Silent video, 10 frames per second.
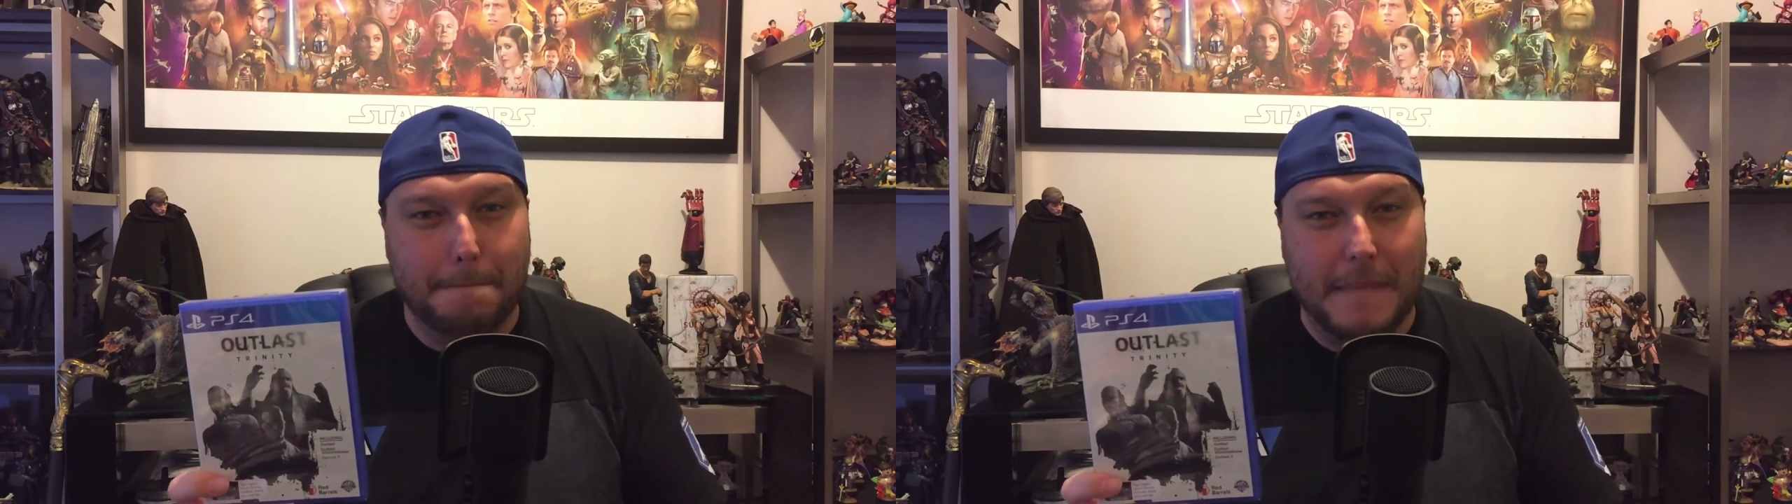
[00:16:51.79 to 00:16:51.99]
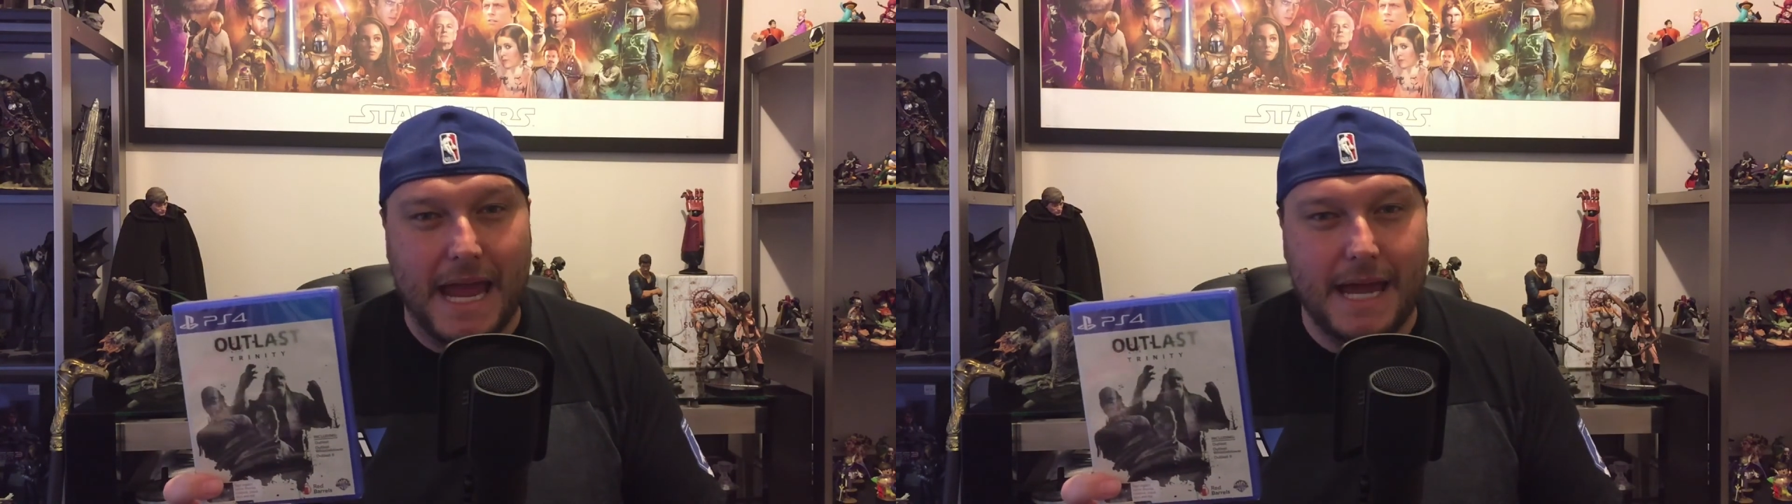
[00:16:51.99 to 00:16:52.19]

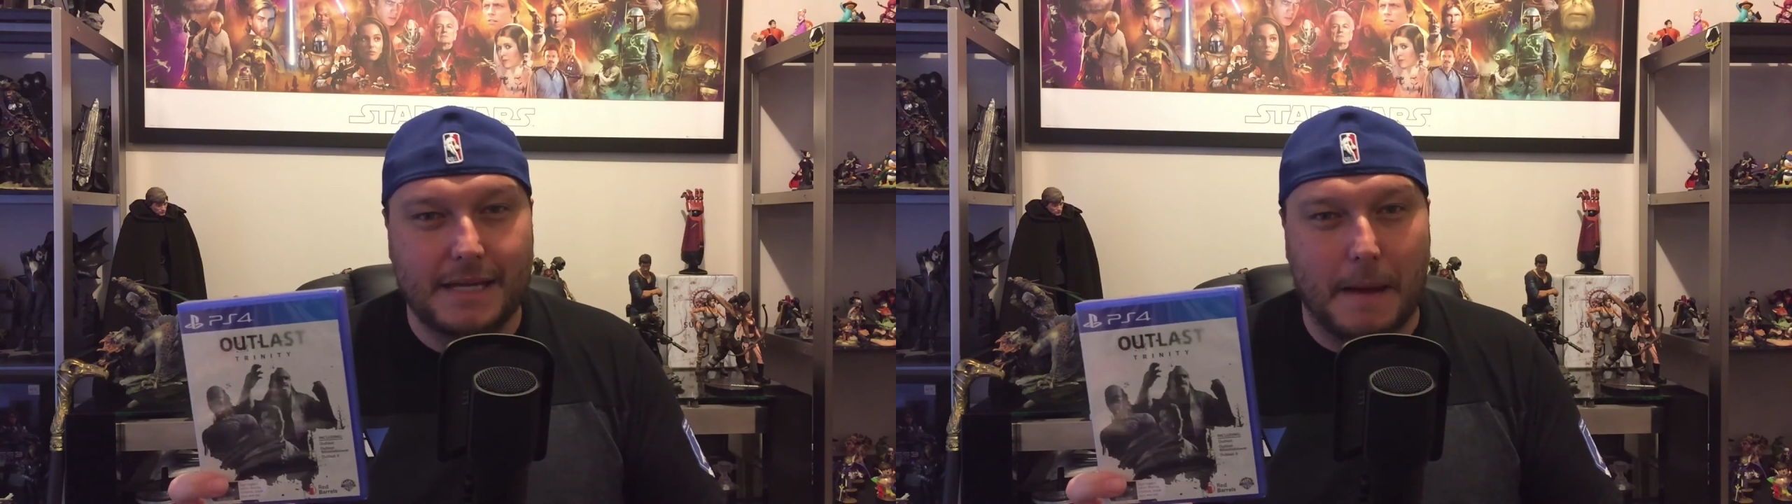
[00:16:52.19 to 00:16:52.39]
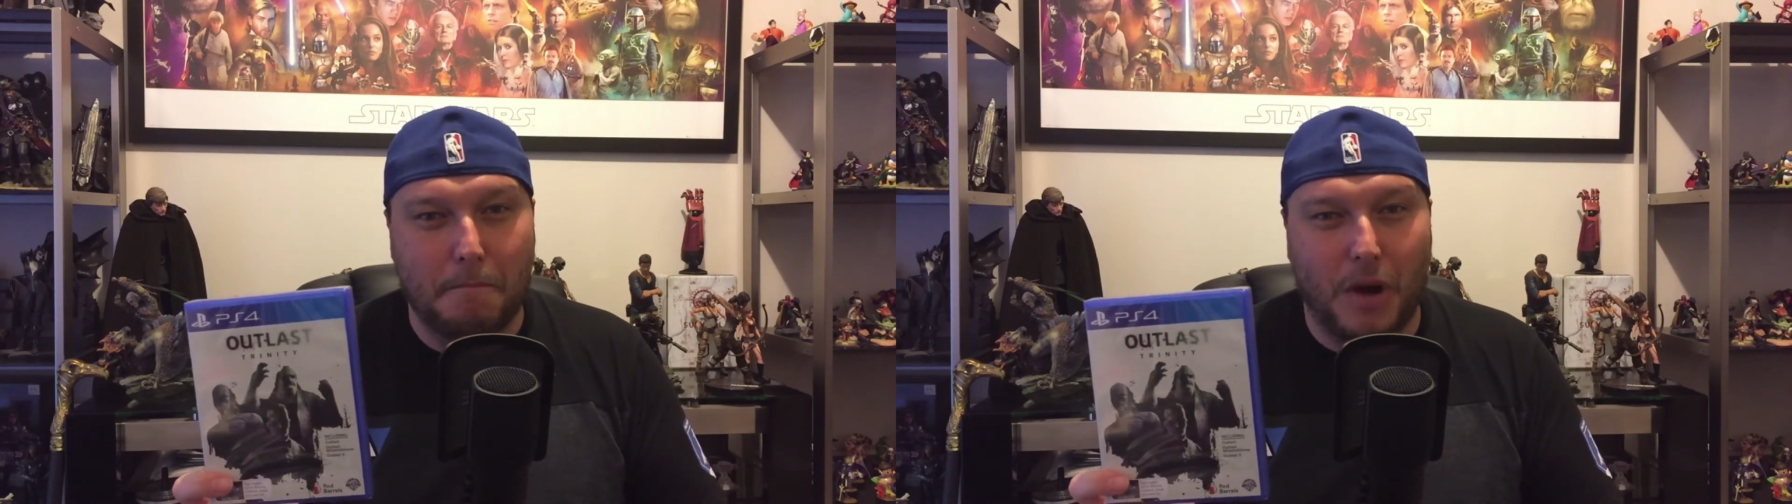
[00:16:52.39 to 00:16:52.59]

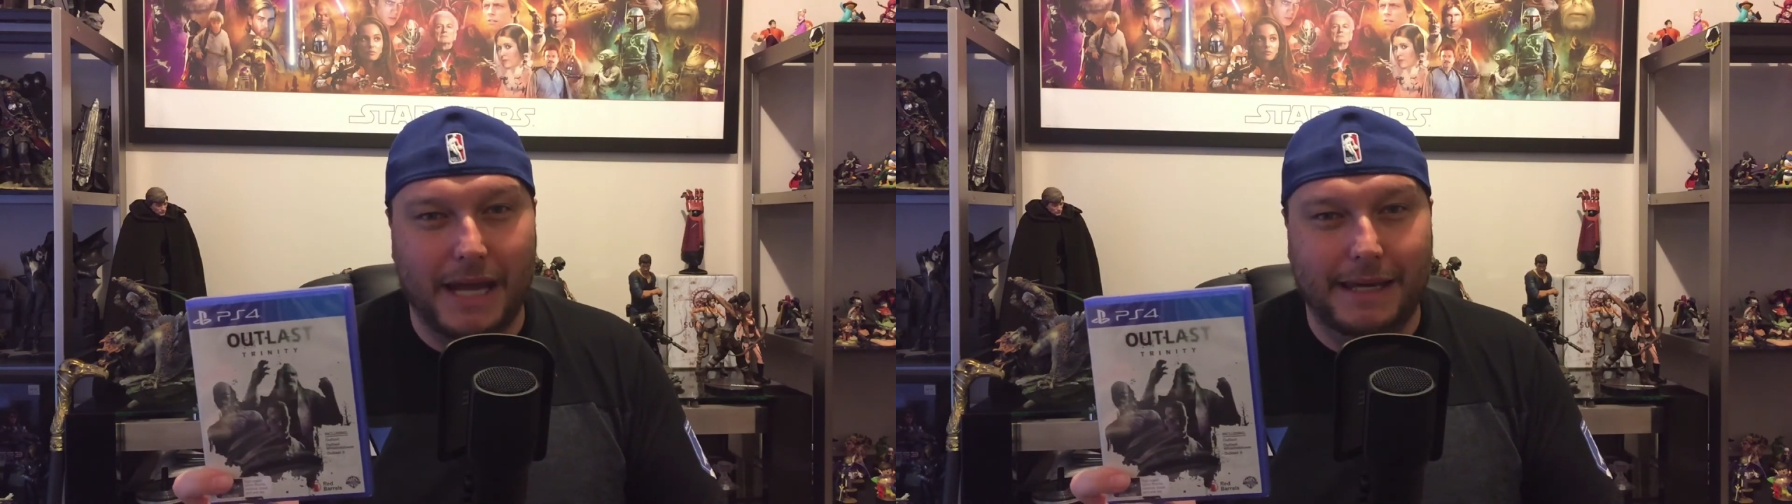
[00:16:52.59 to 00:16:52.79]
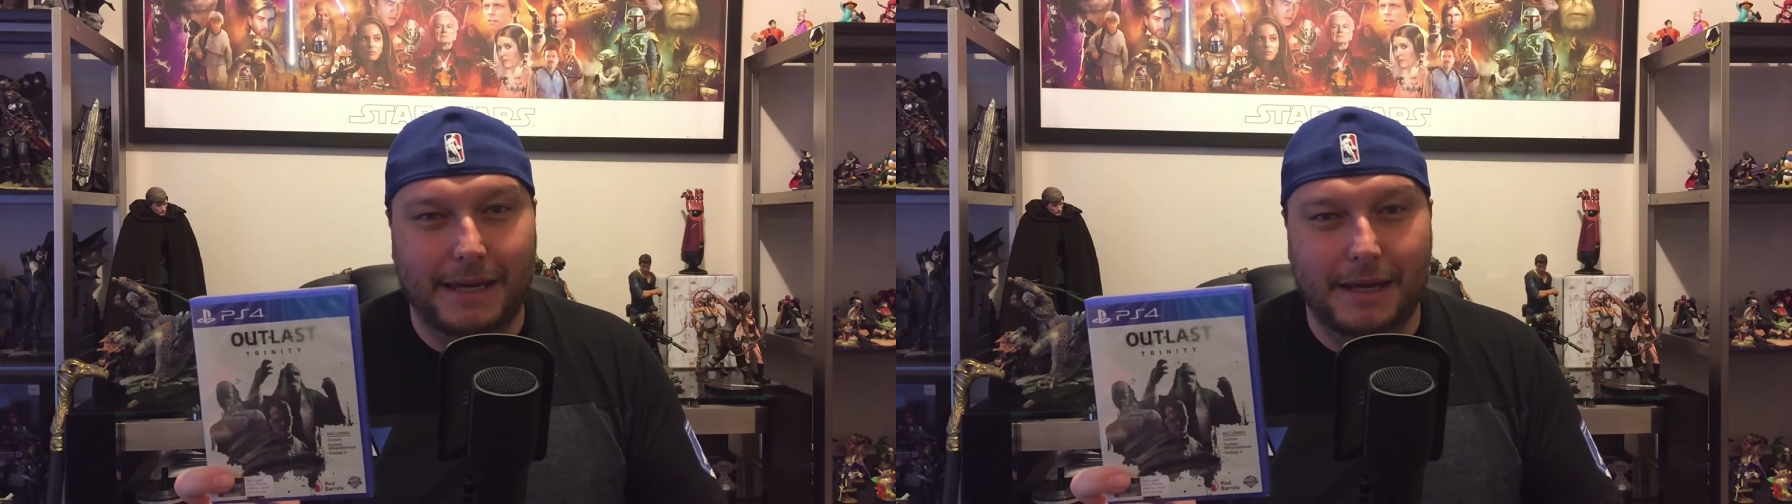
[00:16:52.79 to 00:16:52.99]
mad
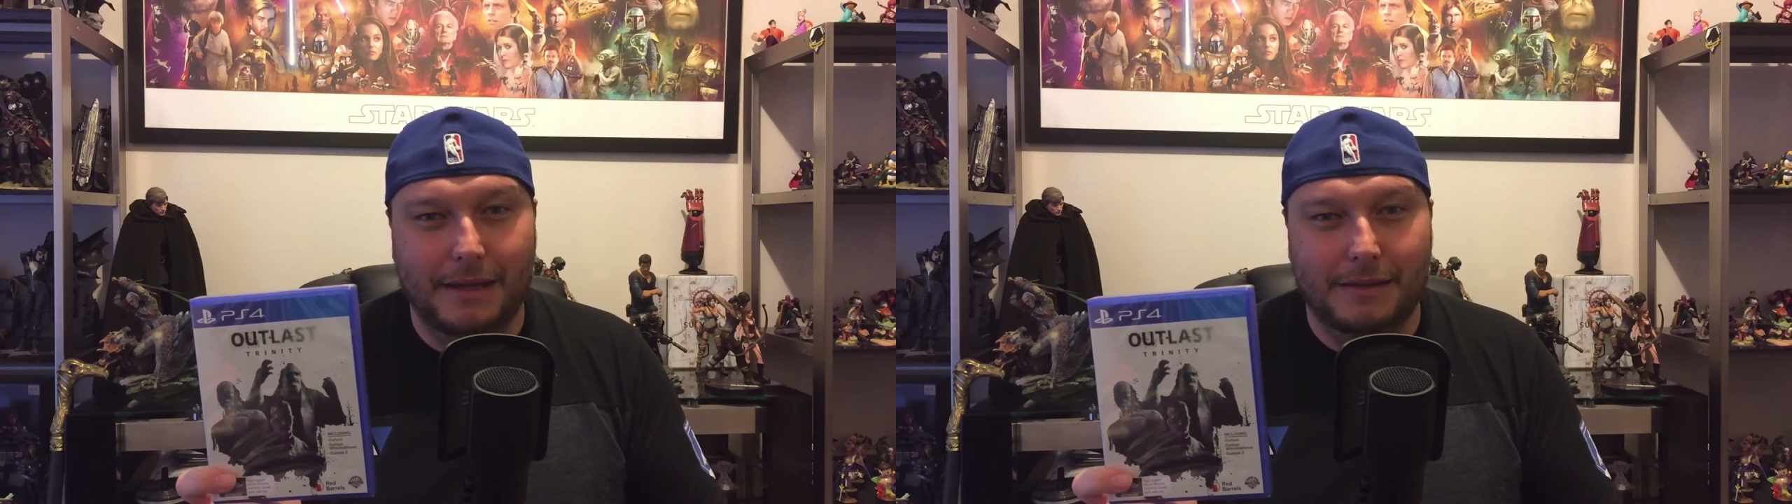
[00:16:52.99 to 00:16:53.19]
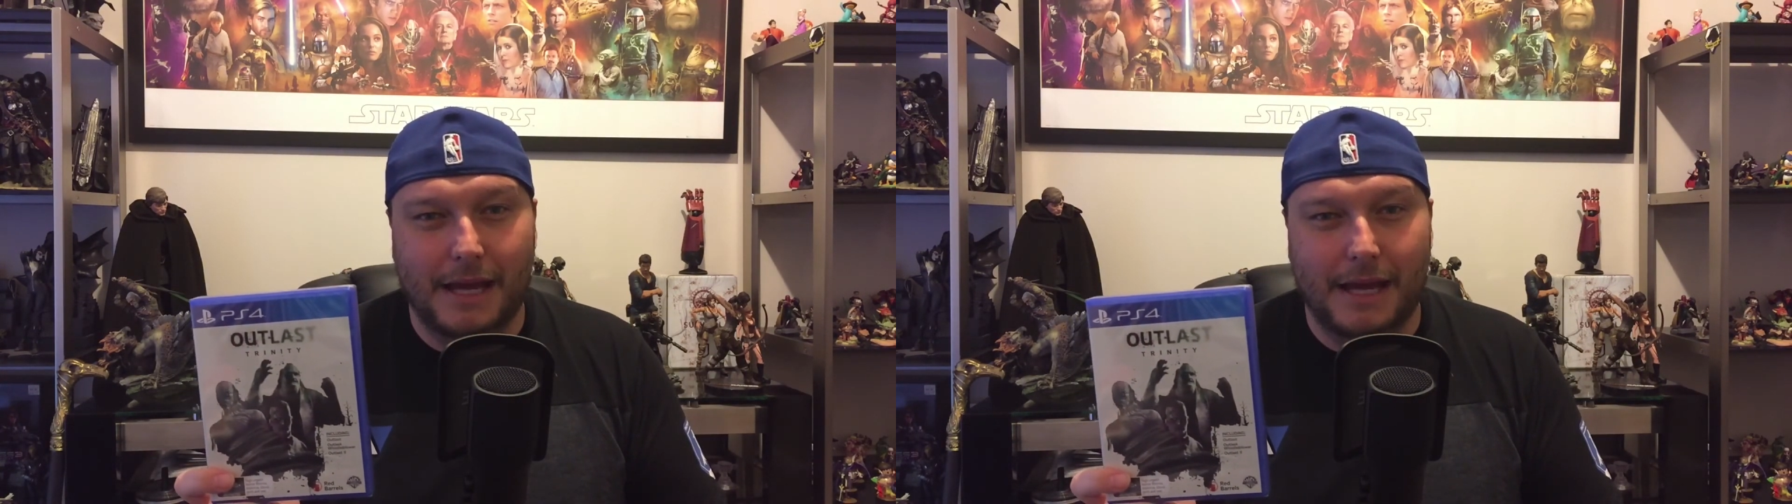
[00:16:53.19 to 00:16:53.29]
Mikey.